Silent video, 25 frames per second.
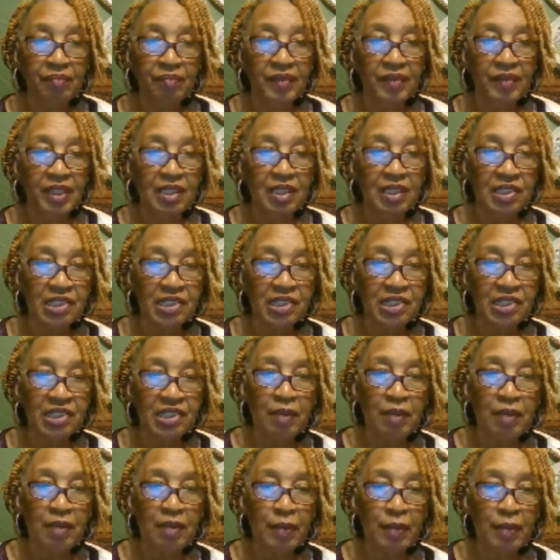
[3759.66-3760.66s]
something
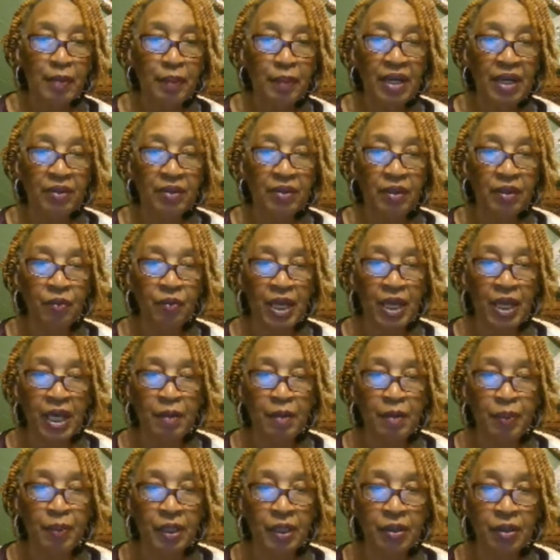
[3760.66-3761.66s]
about the way they
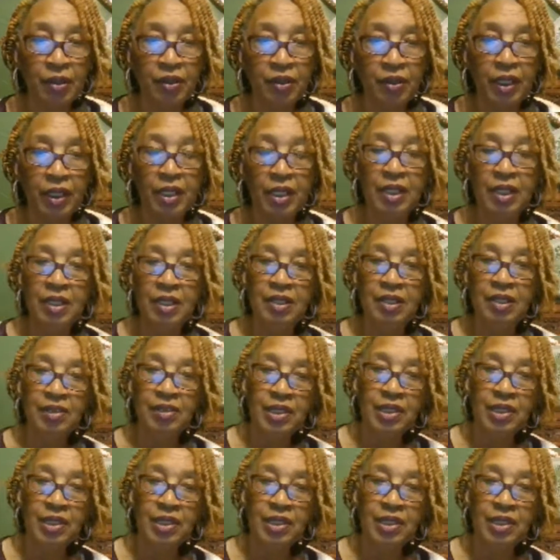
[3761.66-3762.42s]
put on the clothes,